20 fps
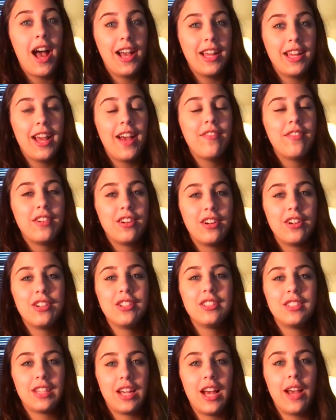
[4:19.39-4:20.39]
I have a
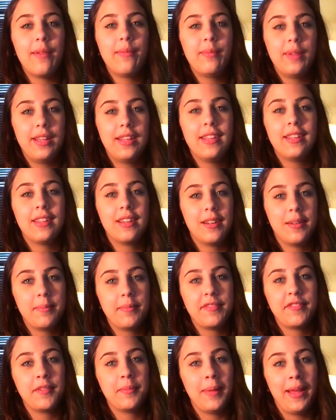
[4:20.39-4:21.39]
hard time waking
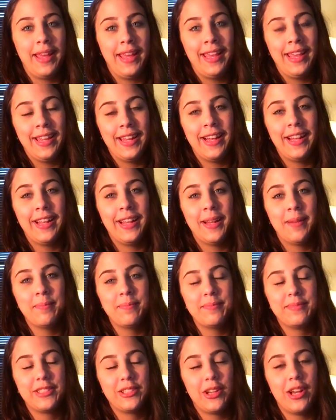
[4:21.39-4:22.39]
up for my 8
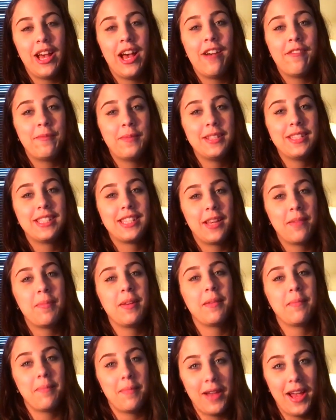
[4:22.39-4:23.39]
a.m., so I have been
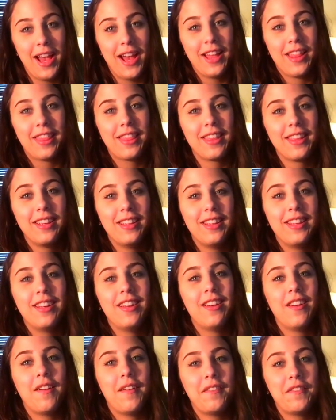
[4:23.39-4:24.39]
skipping math
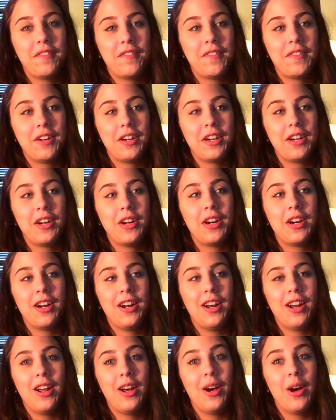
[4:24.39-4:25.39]
for
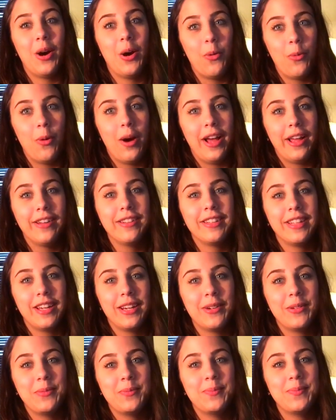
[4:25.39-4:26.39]
a while
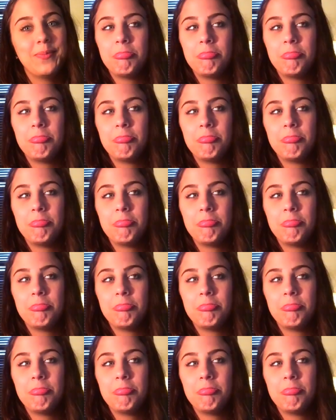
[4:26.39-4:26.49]
now.